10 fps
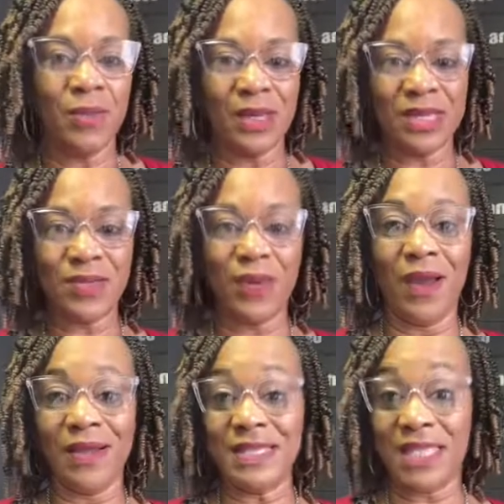because
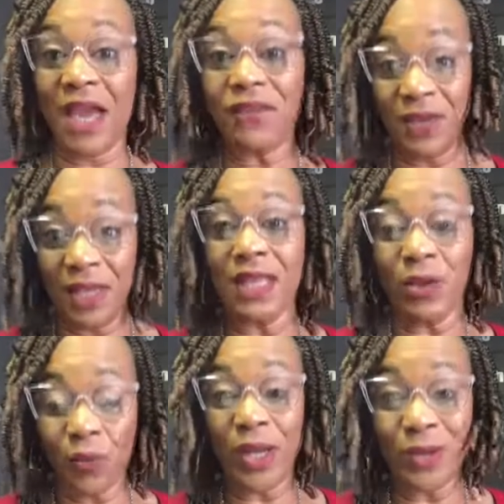we are definitely
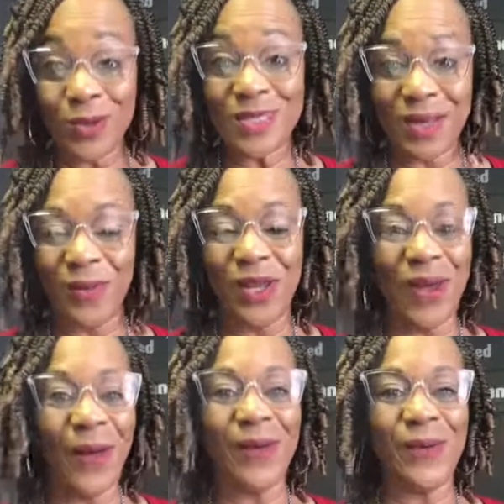winners and we
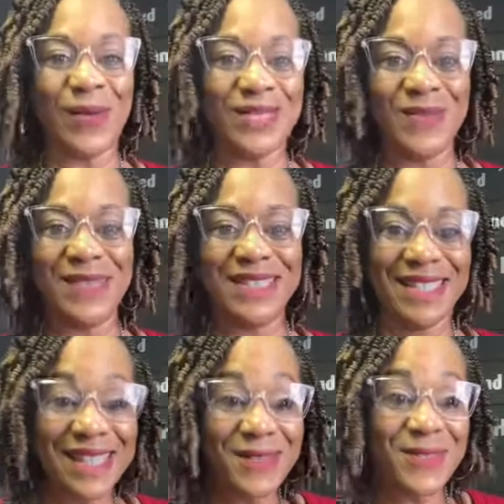are going to
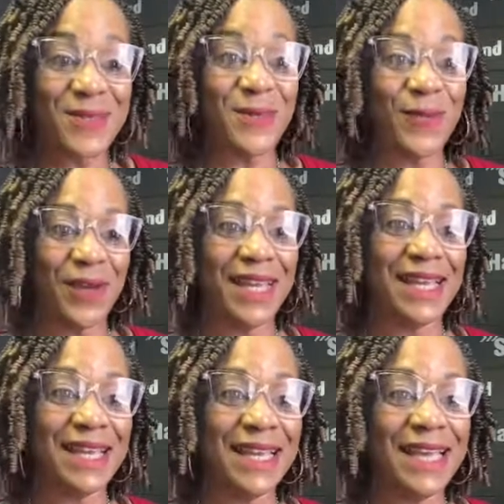continue to
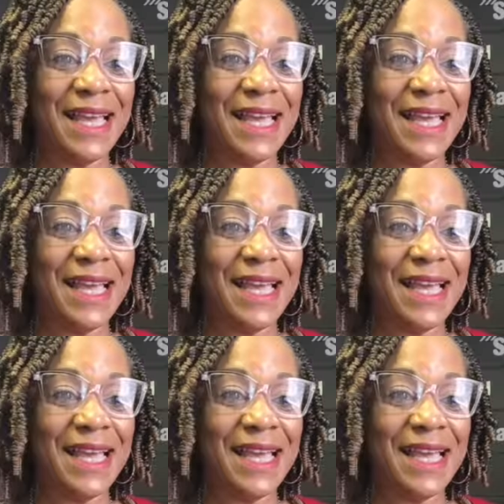win.